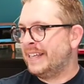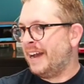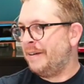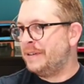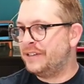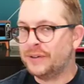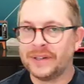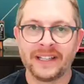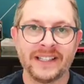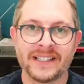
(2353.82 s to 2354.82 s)
I've been
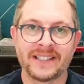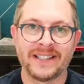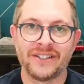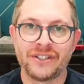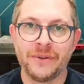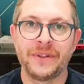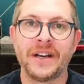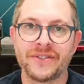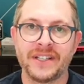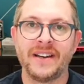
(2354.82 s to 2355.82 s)
doing this since
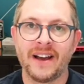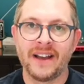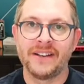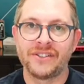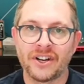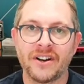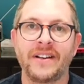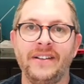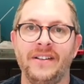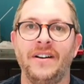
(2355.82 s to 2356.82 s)
2009,
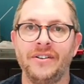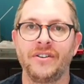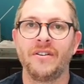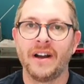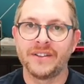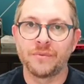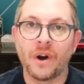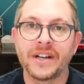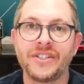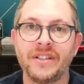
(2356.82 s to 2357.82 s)
talking to undergrads,
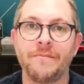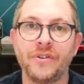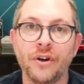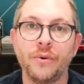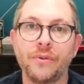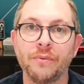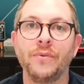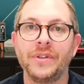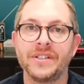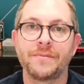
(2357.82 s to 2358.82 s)
watching them go
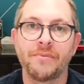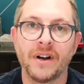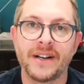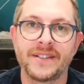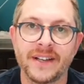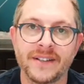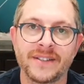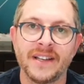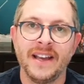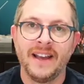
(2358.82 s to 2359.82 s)
through this
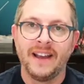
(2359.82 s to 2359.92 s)
process,